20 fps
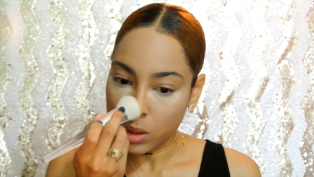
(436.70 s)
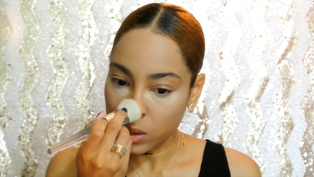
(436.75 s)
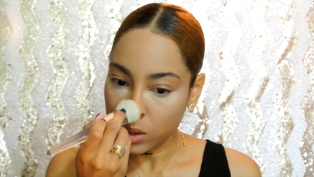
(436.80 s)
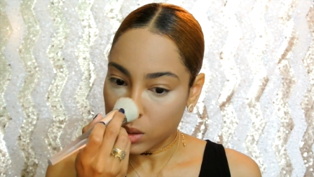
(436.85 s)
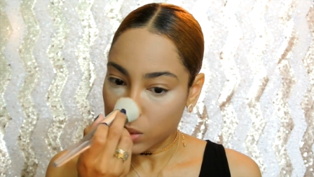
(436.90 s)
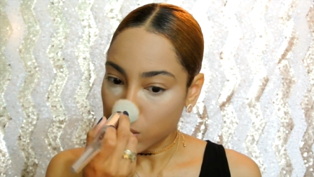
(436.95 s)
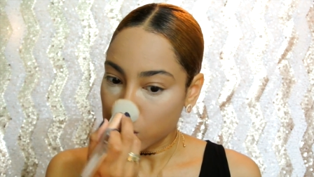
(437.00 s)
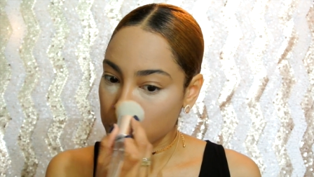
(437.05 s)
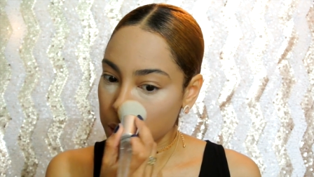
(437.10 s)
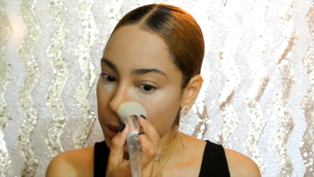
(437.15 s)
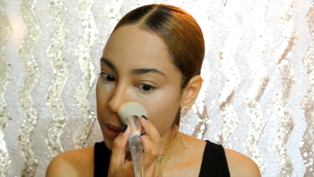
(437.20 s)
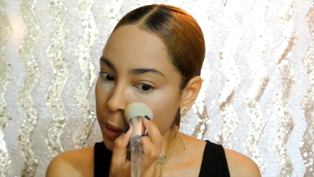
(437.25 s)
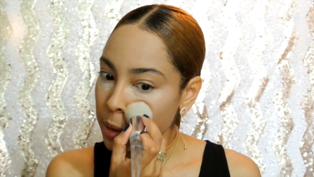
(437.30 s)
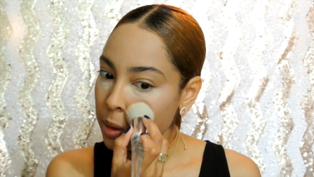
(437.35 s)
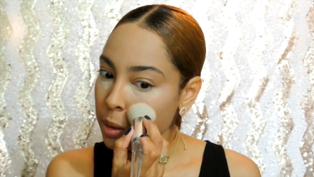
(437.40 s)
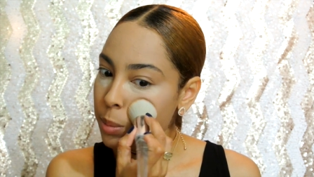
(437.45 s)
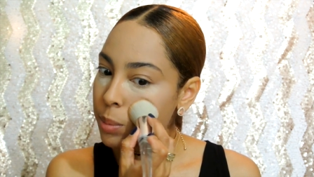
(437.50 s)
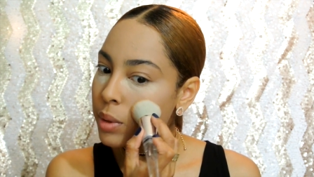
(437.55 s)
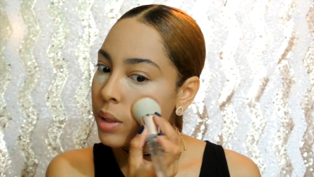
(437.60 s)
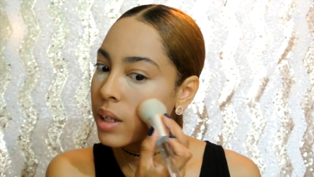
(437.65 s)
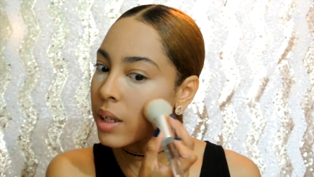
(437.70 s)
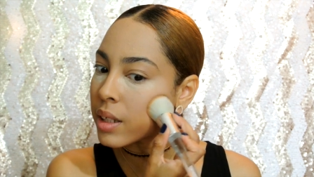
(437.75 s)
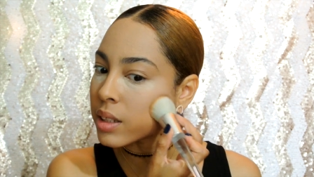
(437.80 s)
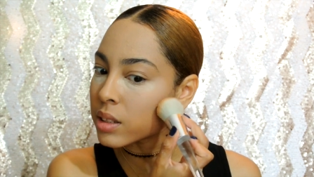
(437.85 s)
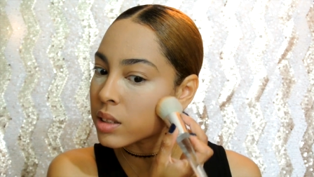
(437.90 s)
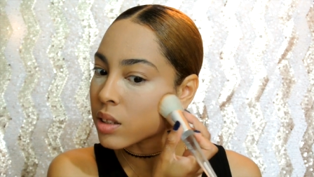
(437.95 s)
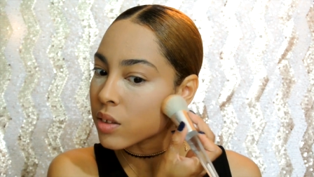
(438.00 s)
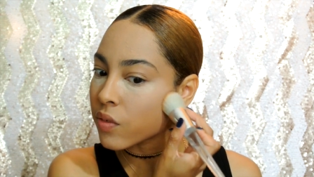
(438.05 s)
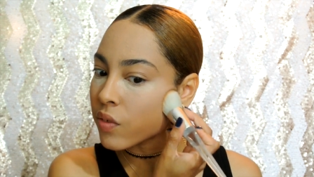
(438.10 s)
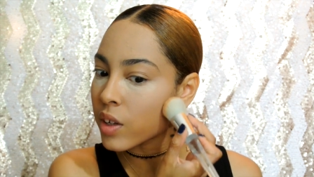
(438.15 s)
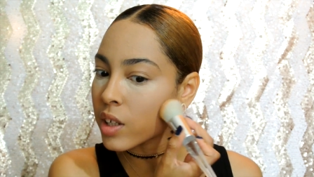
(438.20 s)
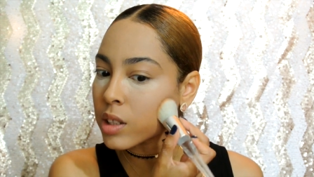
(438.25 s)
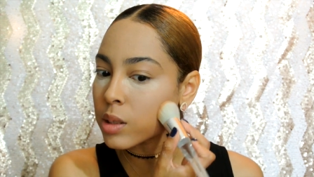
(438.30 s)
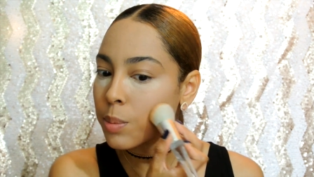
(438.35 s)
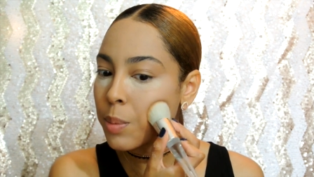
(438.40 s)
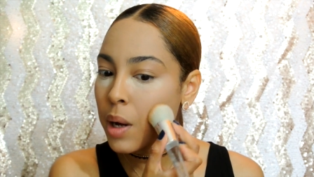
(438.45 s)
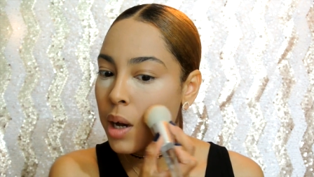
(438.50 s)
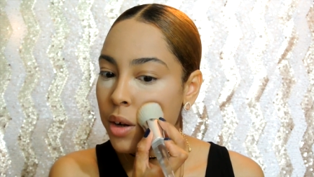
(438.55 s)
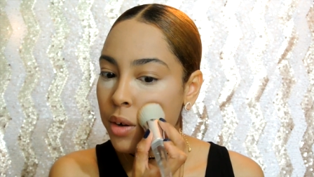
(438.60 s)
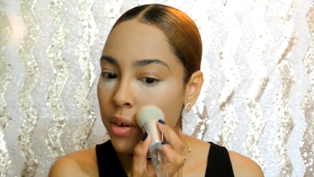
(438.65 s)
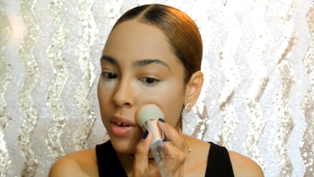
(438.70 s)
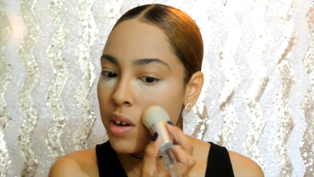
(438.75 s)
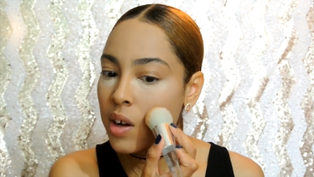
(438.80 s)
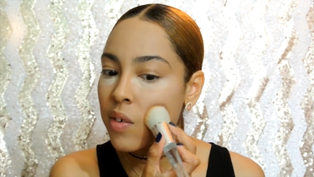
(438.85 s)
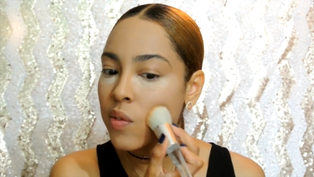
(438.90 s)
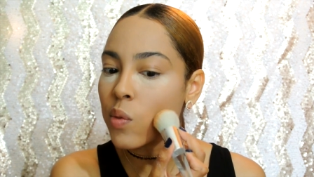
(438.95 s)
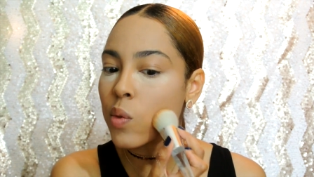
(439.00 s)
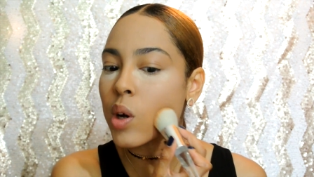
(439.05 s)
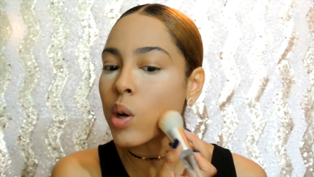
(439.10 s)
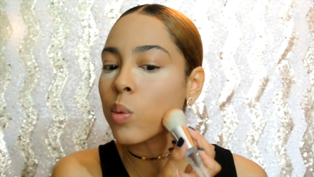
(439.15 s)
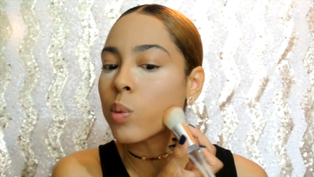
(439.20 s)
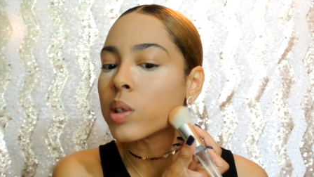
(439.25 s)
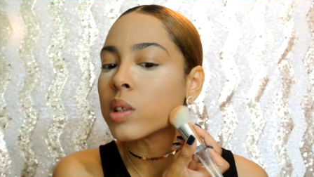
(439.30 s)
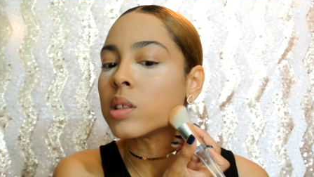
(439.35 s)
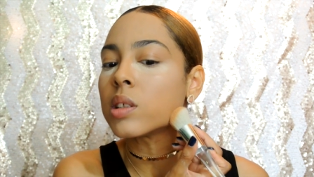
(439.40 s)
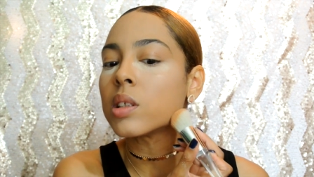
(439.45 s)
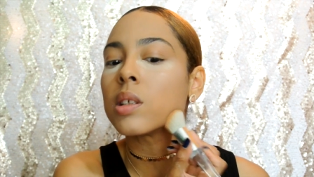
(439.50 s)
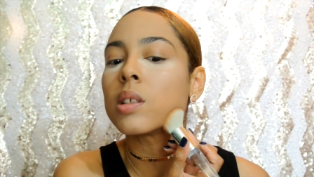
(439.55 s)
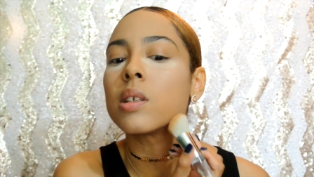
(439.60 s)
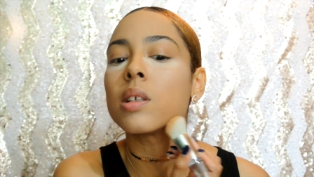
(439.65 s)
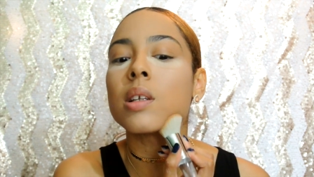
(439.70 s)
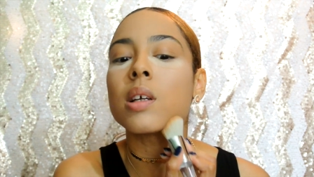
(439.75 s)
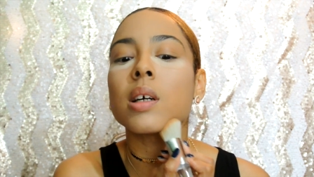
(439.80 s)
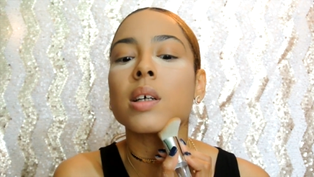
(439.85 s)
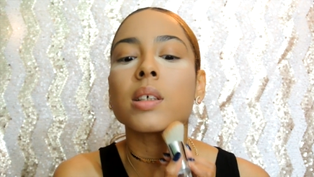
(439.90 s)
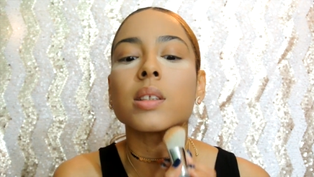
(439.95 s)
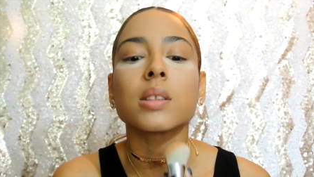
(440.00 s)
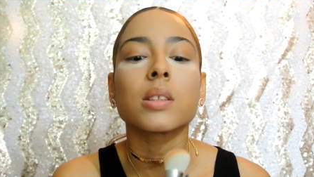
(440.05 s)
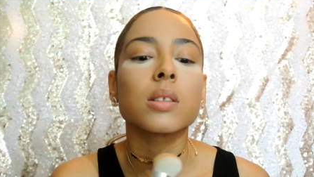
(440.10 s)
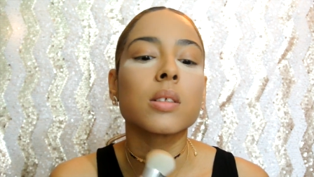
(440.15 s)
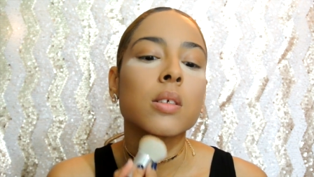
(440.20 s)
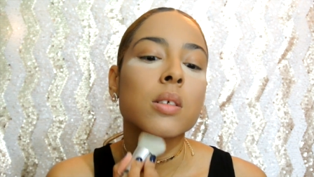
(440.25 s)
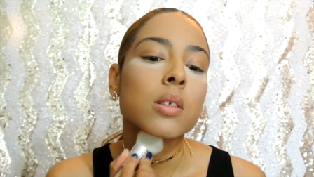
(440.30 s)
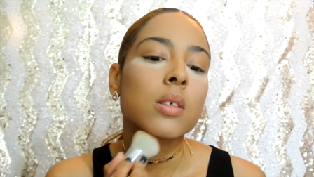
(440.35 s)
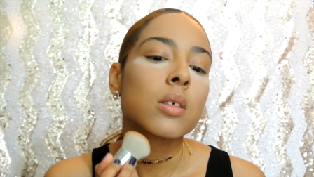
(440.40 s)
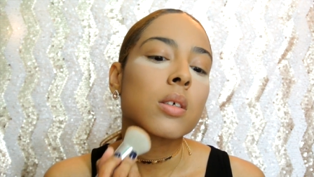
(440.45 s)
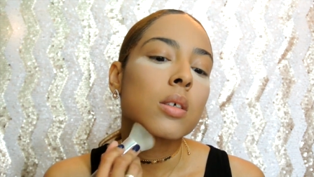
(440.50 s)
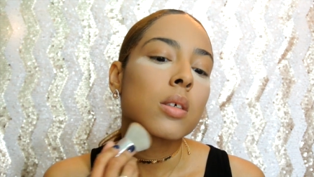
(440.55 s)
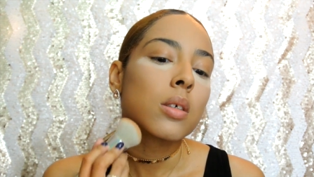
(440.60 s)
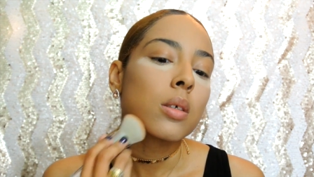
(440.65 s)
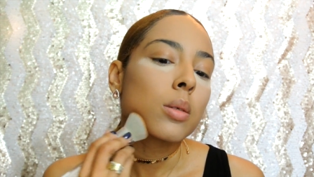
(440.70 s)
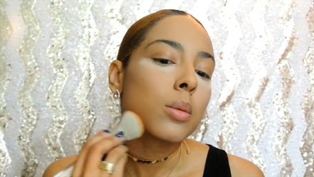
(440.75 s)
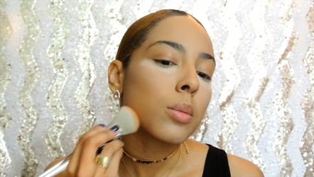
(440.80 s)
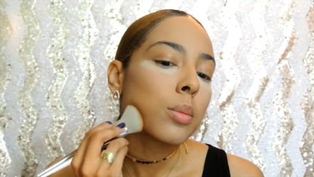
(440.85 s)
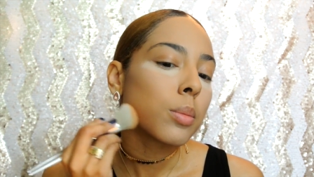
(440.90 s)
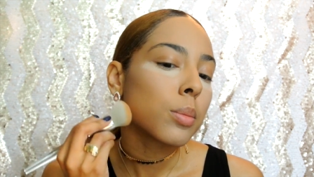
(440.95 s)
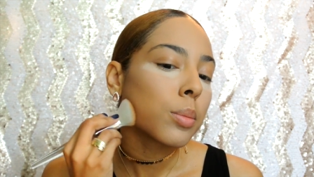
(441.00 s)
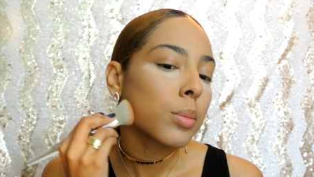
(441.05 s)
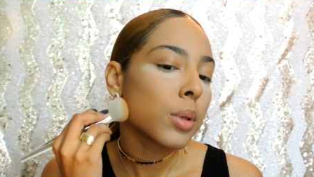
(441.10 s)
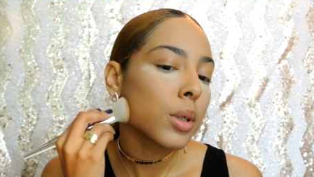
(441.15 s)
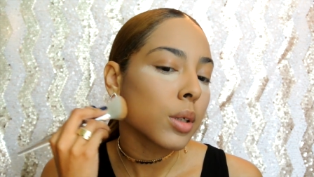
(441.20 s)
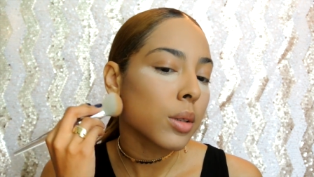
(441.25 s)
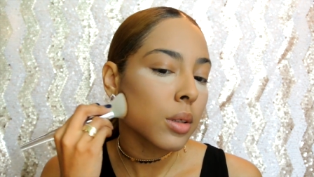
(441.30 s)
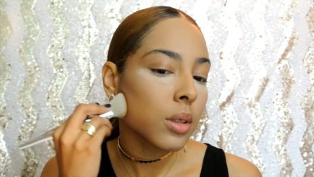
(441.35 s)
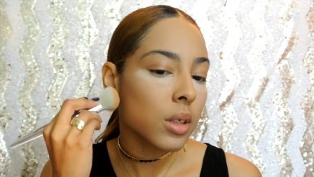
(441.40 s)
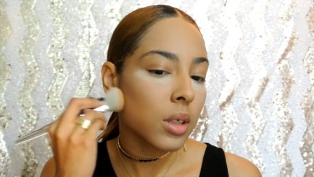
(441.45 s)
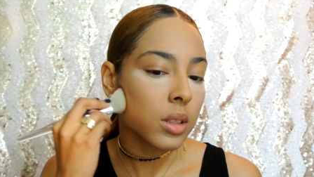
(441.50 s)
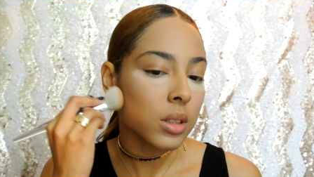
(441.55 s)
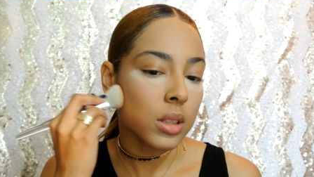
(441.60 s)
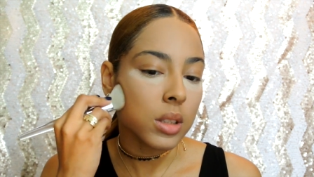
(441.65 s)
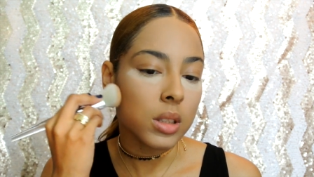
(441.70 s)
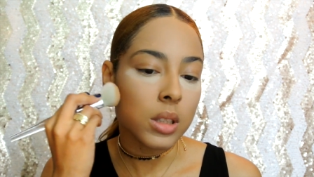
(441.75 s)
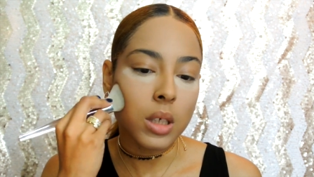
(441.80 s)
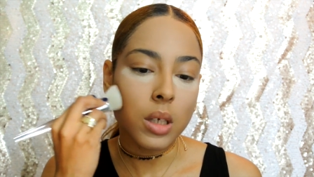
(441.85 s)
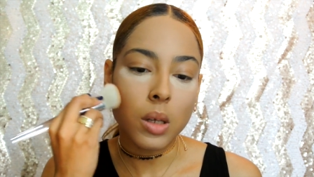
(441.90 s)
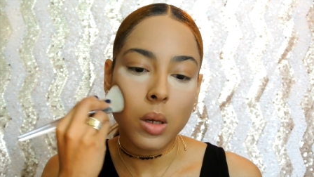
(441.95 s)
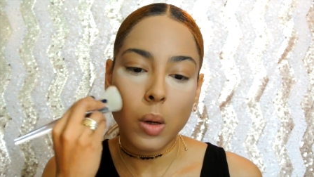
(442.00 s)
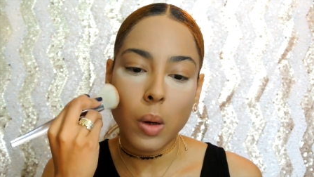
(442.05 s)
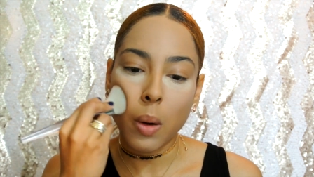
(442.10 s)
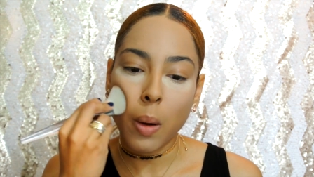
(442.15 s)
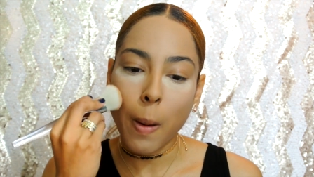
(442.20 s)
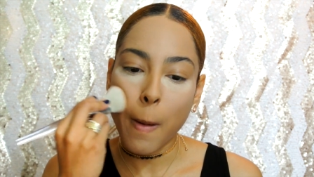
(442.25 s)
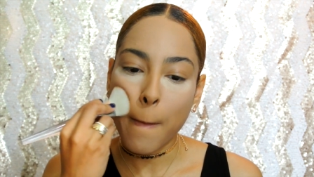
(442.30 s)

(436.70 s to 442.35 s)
So we're just going to place the face powder everywhere we did not put concealer.